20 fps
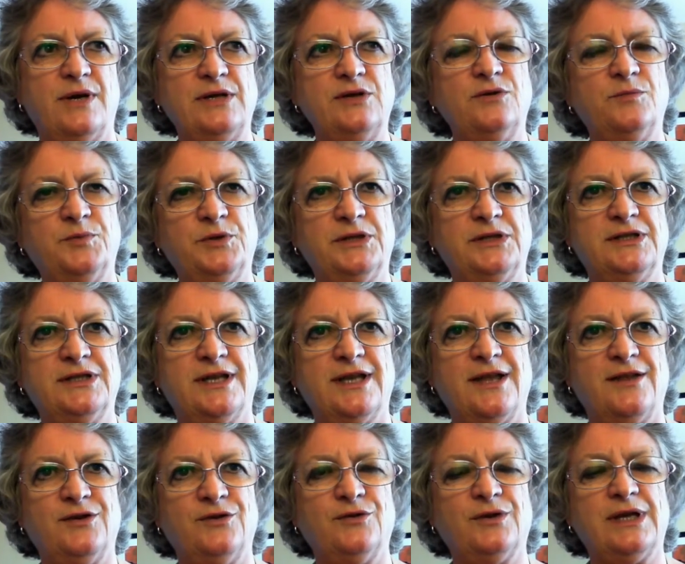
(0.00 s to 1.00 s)
you're putting
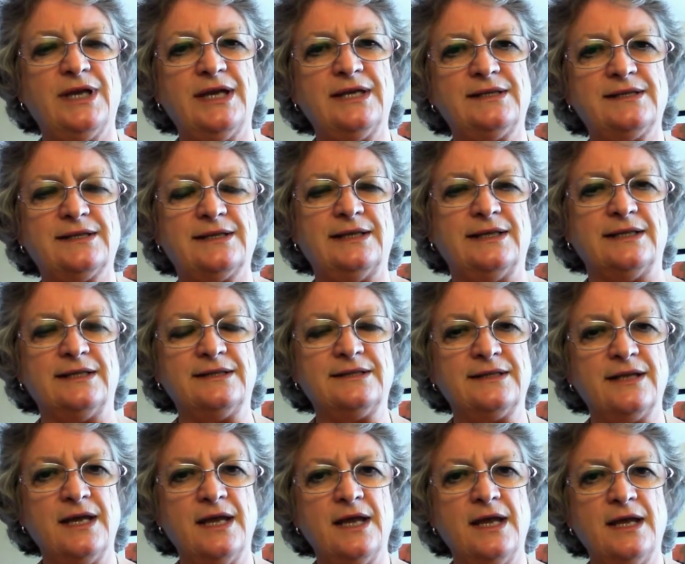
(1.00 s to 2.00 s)
together your guest
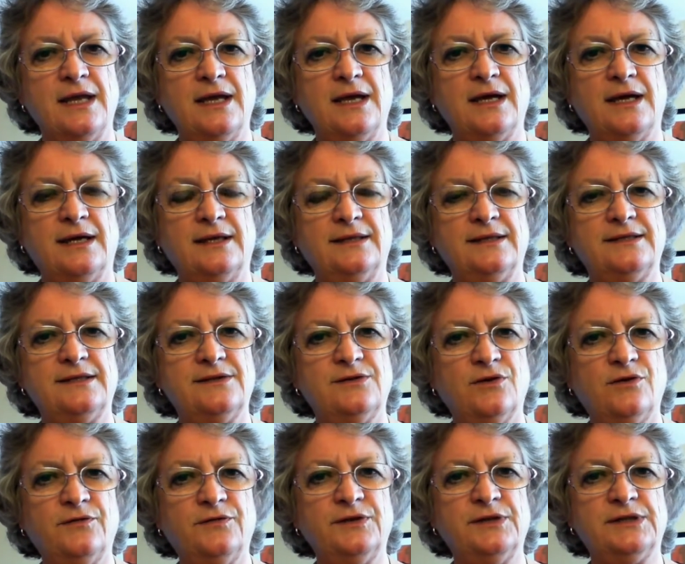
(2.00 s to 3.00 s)
list, this is
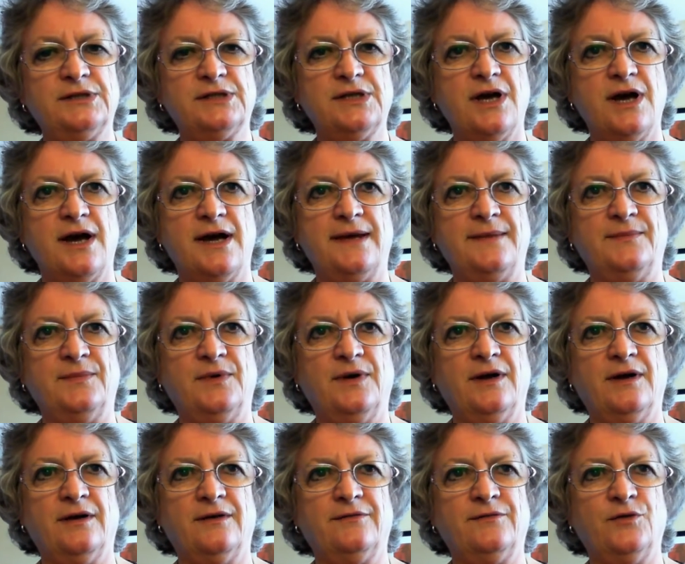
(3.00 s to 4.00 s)
often a time
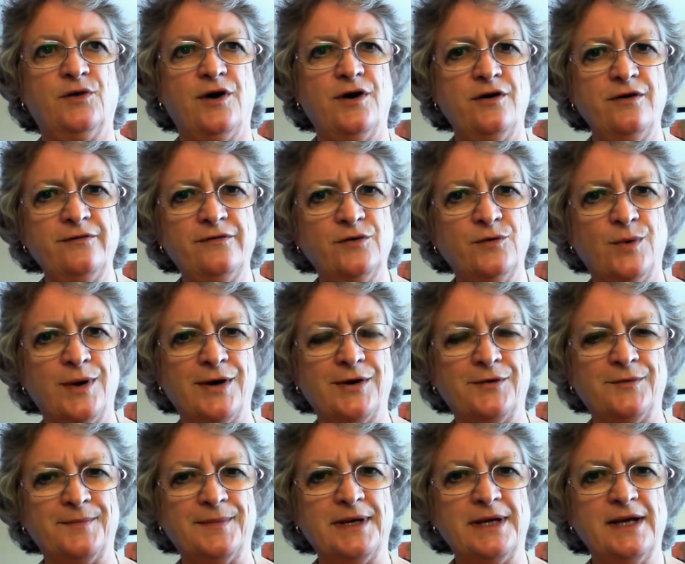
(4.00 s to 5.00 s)
for
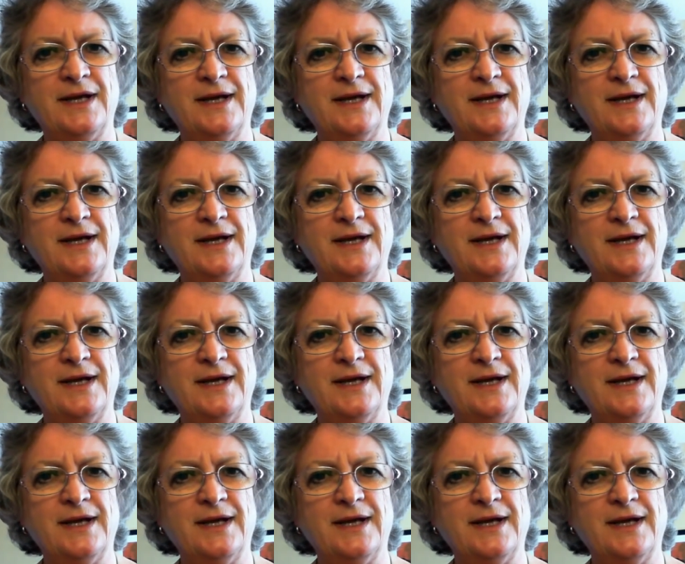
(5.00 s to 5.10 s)
overwhelm,